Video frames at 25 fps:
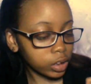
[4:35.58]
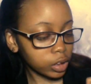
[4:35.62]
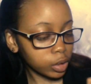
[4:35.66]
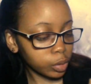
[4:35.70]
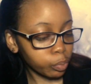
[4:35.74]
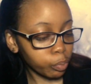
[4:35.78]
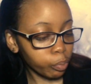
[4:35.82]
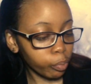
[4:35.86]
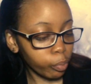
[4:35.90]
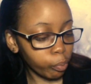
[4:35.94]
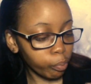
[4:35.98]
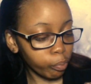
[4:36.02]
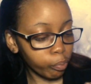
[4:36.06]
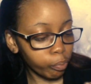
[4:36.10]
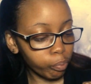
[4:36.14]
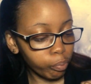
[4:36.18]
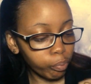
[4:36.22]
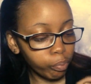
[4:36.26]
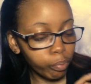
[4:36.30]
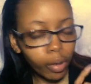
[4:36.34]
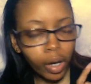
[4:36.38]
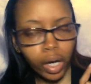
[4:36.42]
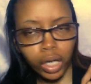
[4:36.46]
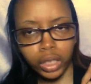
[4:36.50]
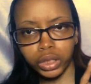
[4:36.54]

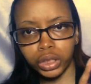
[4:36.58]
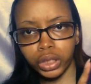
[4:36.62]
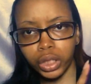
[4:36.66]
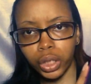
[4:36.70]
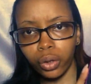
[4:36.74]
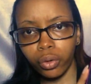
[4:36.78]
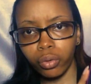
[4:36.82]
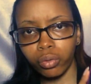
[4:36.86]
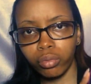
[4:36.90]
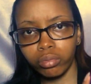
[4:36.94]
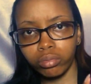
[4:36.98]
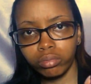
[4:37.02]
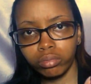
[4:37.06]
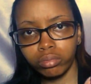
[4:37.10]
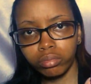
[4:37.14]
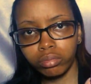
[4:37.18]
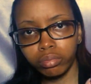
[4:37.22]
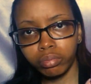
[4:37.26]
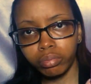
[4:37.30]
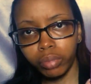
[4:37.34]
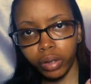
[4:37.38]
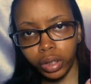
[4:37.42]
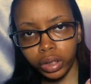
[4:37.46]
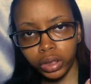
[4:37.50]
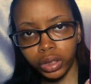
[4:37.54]
Sparto.
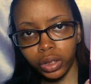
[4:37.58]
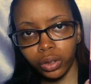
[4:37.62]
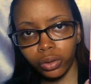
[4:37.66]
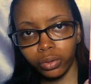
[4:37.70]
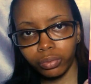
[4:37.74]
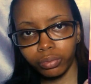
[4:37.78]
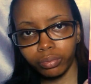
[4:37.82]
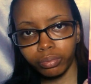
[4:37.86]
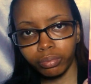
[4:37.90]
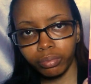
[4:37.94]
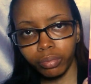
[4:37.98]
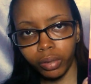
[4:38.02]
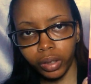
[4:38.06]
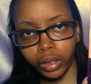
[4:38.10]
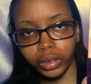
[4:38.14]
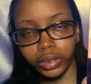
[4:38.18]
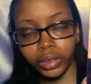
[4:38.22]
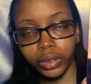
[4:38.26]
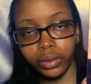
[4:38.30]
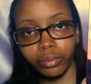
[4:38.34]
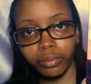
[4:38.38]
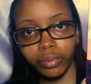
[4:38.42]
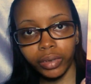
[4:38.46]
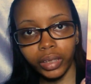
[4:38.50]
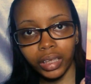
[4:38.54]
Parto? I
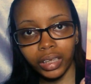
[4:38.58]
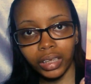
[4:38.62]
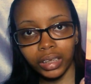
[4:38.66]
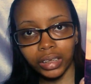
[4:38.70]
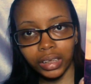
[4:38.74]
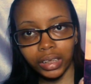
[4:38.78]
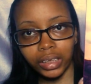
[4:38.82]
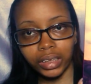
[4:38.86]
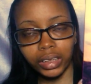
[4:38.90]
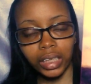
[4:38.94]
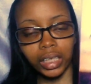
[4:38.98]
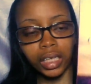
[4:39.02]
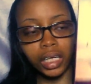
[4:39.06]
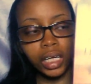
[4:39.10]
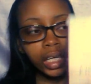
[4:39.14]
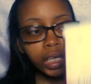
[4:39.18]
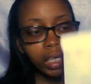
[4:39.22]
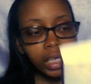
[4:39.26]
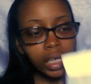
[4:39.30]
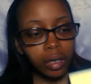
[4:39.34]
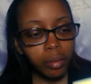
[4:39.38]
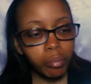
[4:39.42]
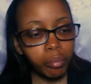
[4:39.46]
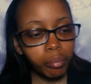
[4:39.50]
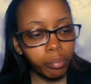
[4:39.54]
think that's how you say
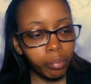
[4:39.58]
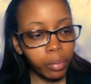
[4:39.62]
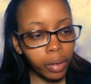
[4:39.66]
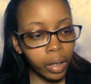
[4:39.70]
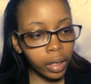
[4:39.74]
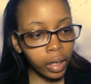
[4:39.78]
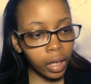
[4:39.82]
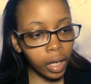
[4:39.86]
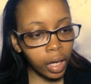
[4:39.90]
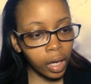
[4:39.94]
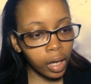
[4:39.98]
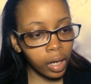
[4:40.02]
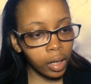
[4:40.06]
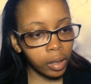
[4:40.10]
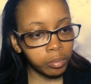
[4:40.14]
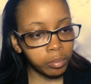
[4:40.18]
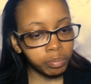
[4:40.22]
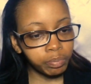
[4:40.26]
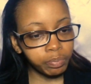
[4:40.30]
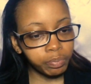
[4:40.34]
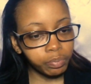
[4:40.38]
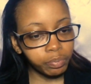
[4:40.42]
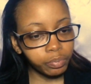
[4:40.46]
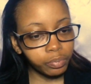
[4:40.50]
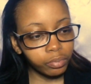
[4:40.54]
it. But
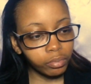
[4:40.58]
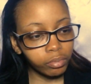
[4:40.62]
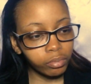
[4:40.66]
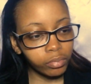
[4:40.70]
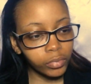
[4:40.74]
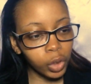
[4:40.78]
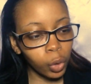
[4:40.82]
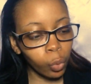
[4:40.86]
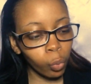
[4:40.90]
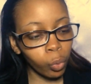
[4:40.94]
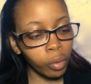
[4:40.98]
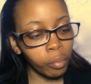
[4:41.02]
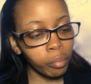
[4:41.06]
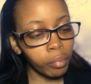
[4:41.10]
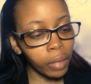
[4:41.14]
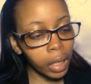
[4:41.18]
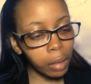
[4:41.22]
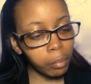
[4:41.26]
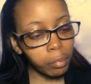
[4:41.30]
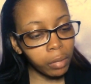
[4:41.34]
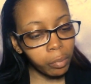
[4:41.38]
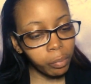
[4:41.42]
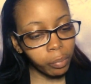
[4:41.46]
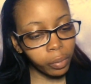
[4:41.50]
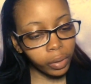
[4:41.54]
what
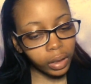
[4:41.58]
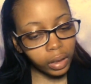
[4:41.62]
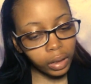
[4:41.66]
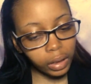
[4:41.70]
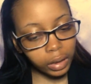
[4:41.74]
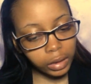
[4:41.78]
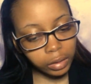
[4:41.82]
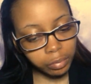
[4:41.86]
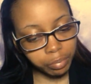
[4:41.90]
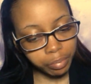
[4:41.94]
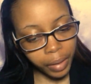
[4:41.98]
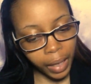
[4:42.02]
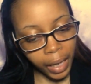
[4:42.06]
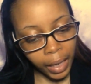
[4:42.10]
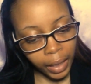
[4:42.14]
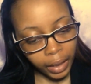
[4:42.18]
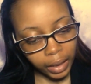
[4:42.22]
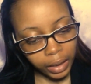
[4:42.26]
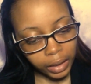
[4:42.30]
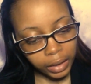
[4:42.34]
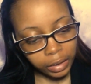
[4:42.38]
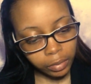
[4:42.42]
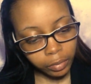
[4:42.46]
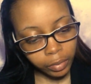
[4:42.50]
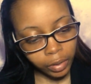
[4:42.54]
made me put this back
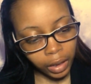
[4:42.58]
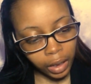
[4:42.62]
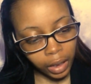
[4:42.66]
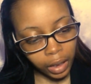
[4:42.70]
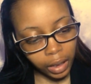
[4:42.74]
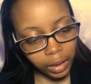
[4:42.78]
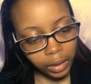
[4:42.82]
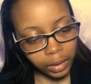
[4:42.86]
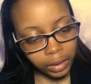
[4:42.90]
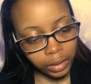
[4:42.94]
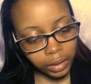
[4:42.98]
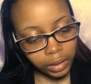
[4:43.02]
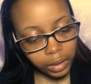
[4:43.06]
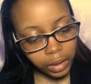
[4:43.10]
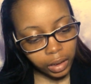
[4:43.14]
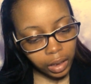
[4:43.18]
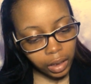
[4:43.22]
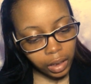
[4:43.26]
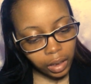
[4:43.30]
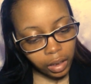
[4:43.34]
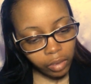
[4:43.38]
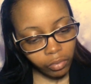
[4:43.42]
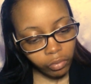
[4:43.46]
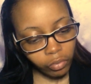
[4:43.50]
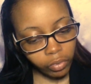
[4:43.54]
is because
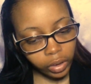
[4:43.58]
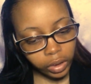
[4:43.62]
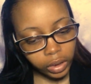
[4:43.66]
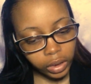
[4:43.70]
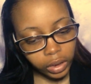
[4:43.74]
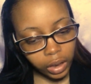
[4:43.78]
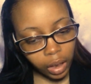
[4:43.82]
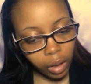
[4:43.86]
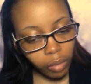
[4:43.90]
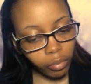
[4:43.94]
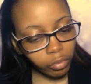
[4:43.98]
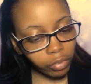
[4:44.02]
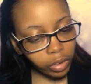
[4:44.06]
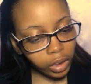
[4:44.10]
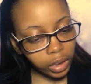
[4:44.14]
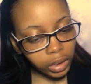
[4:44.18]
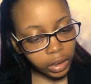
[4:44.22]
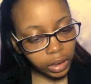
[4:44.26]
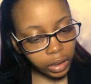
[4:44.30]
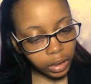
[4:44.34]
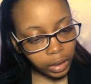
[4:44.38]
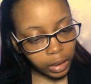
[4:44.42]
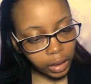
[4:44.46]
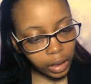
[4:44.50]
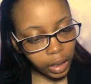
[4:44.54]
for some
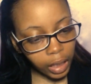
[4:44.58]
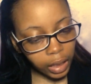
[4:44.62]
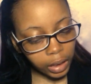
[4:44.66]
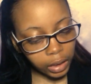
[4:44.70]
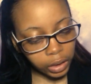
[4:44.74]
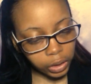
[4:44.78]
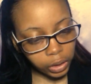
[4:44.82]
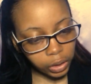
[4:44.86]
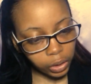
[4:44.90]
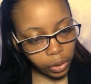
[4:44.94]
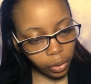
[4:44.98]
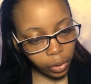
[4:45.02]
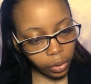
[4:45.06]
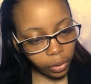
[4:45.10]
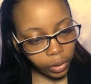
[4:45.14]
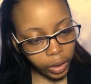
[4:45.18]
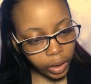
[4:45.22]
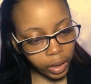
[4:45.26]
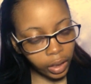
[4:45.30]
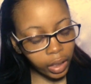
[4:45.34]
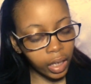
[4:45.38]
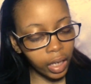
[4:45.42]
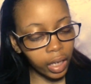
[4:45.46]
reason I saw that,